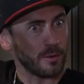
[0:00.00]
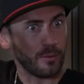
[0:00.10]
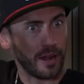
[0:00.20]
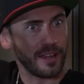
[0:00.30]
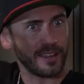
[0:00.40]

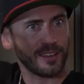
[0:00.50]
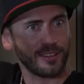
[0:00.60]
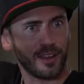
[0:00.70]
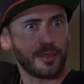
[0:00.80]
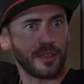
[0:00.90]
Right?
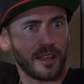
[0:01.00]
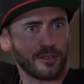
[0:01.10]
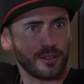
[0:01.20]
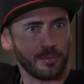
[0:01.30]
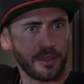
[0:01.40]
Because I think that's
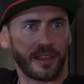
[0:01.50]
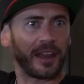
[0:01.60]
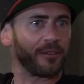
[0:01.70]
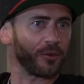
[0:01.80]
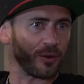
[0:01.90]
something that
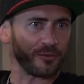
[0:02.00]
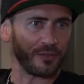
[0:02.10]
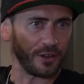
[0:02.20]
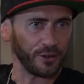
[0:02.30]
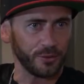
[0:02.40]
everyone
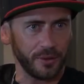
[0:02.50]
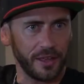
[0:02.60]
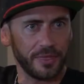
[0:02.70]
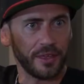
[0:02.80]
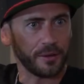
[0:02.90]
fears when
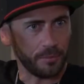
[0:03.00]
they think